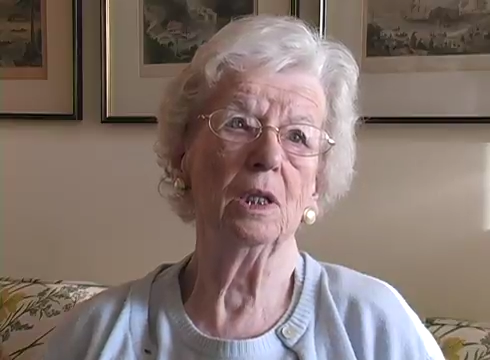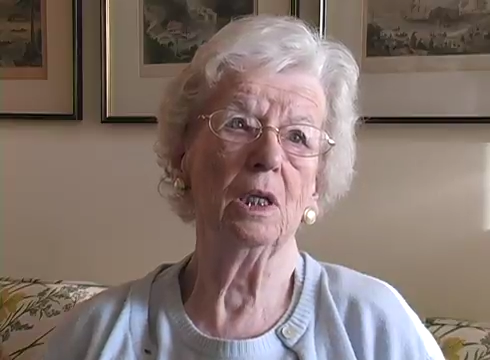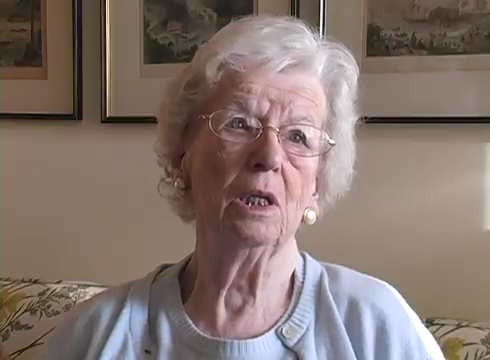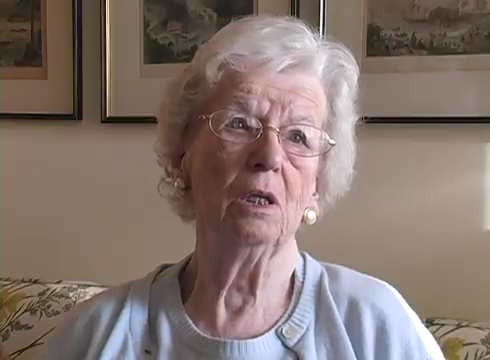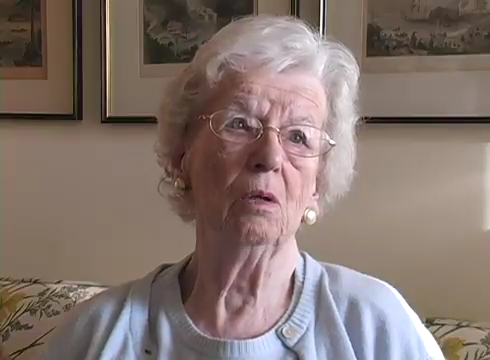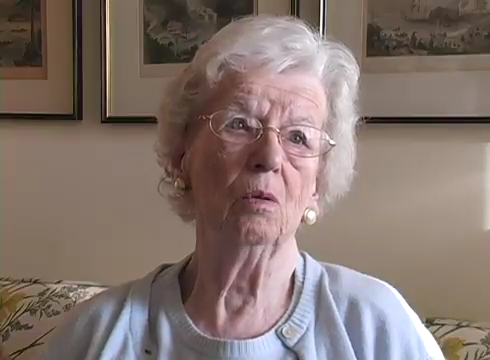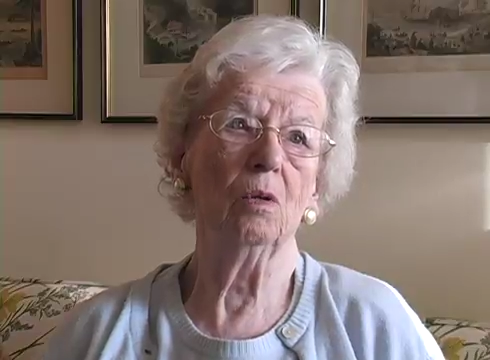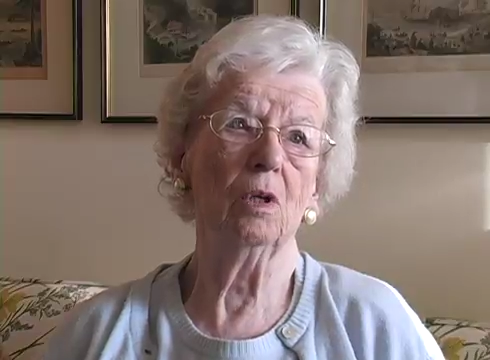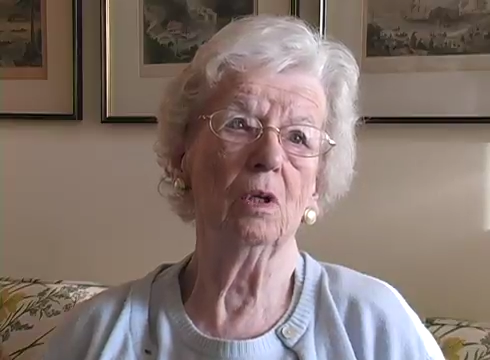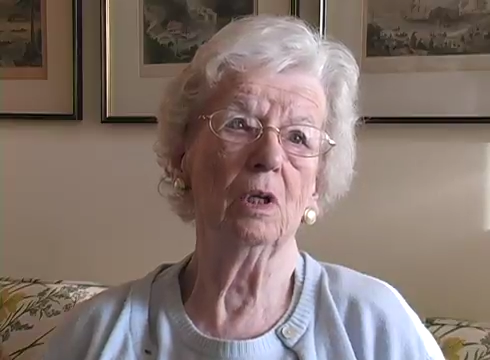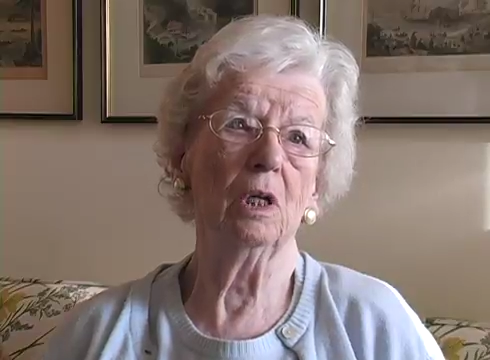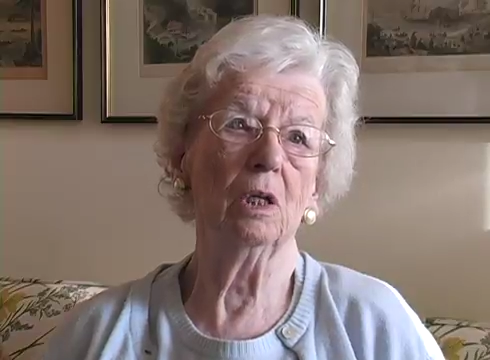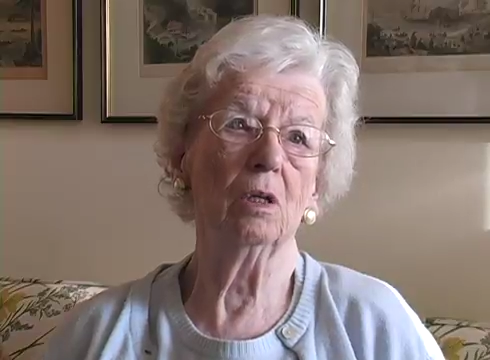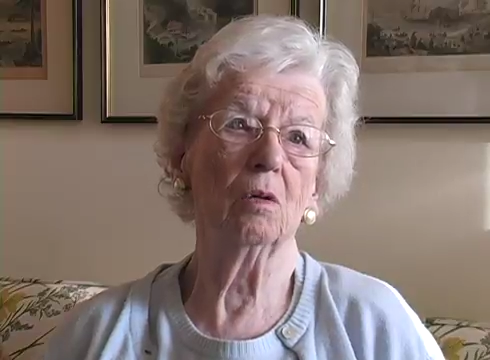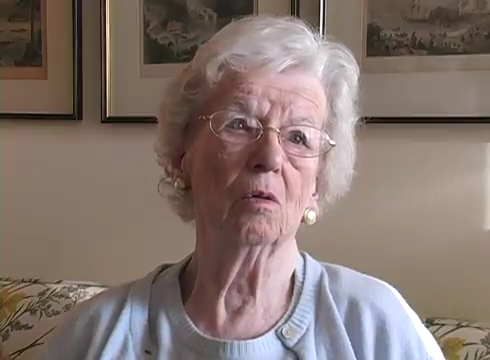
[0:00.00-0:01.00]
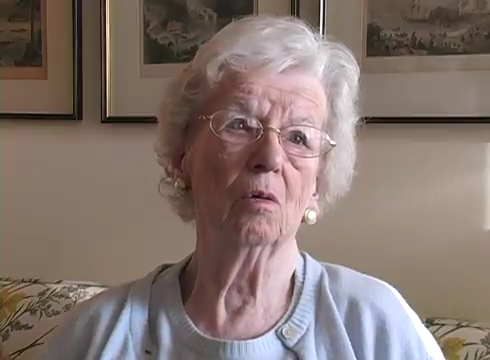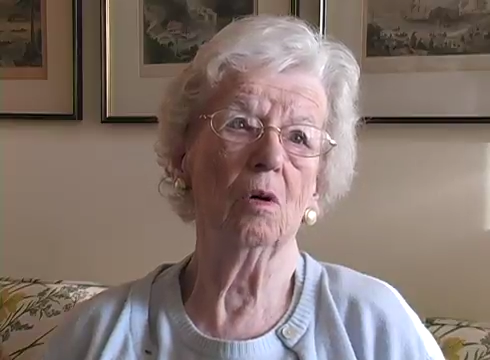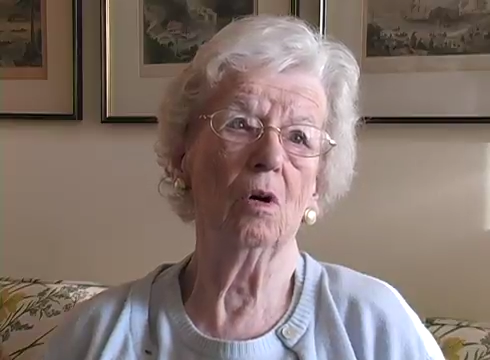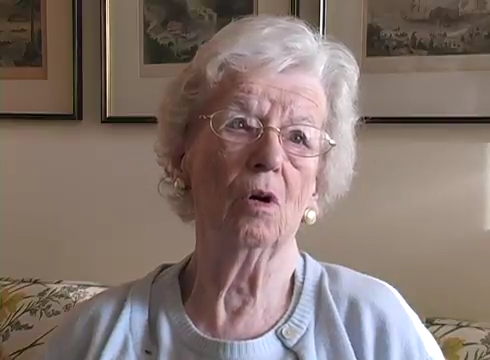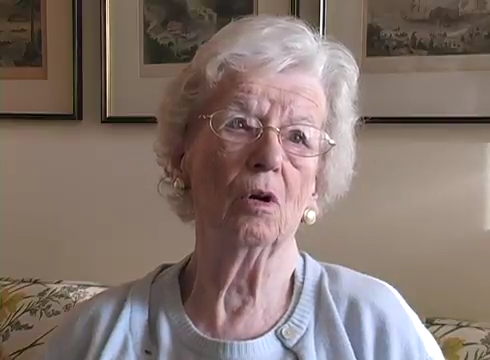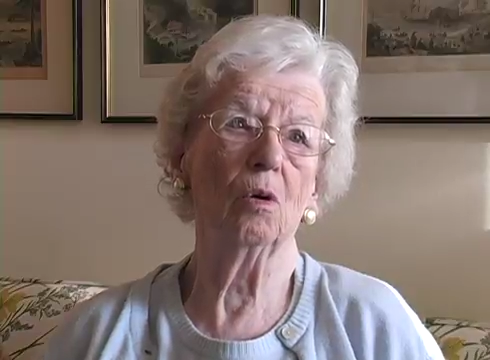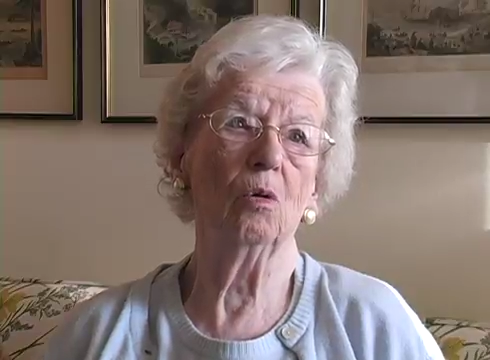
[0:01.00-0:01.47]
unit in
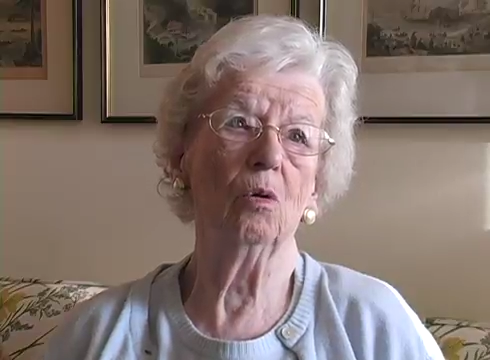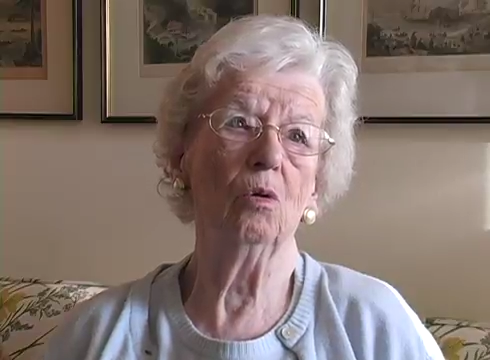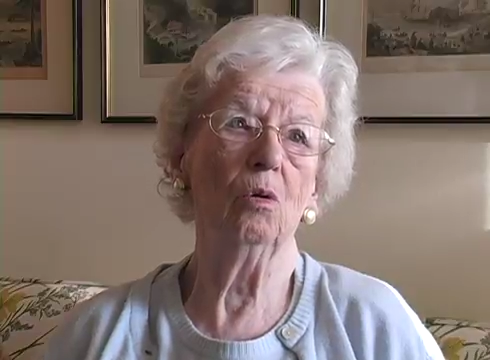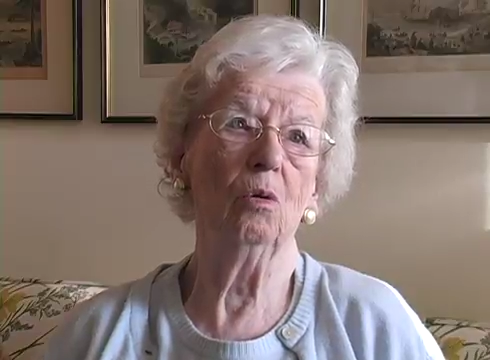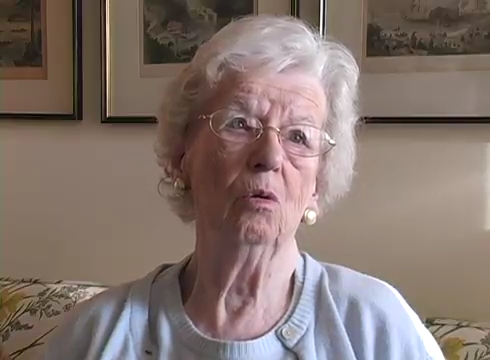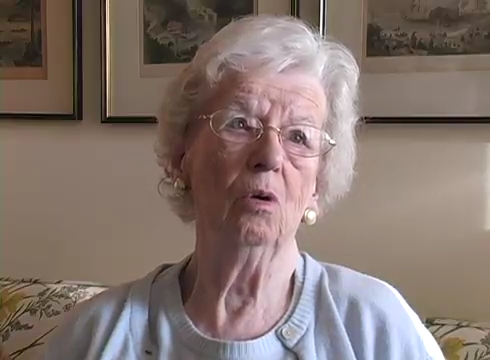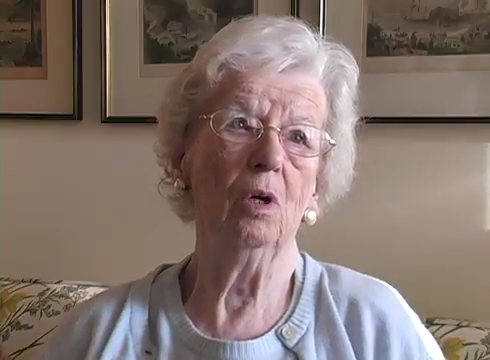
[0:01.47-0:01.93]
Toronto who